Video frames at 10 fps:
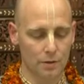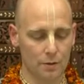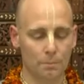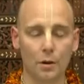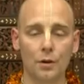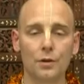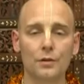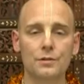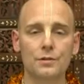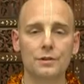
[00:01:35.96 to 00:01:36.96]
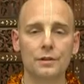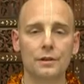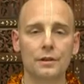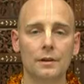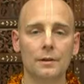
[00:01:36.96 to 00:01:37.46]
The birds,
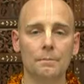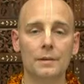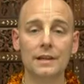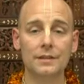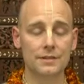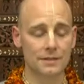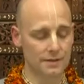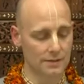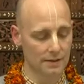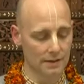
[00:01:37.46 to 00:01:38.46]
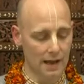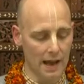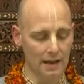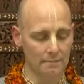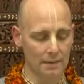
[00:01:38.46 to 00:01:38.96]
beasts,
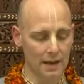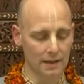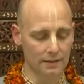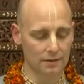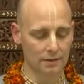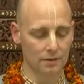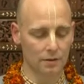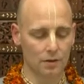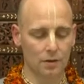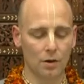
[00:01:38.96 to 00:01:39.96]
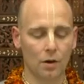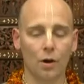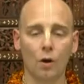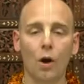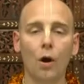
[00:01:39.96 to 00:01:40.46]
and men
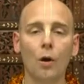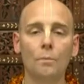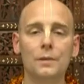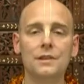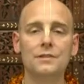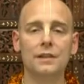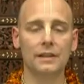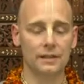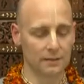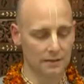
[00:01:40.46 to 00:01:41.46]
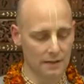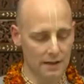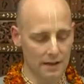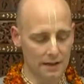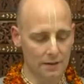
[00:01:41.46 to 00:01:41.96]
are all busy
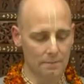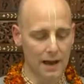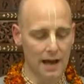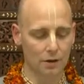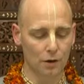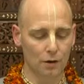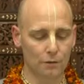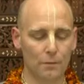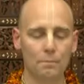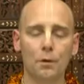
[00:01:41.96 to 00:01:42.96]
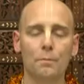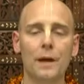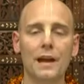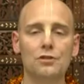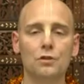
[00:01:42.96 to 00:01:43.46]
in the matter of
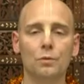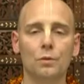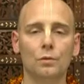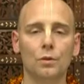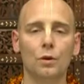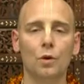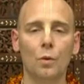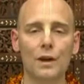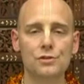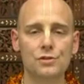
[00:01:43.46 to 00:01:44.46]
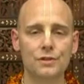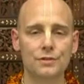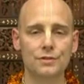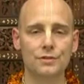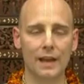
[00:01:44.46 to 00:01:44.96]
perpetual
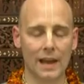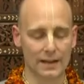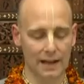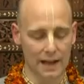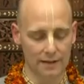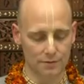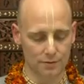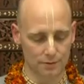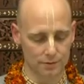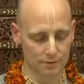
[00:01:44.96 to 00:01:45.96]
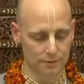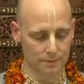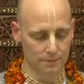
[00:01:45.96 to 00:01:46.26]
questions and answers.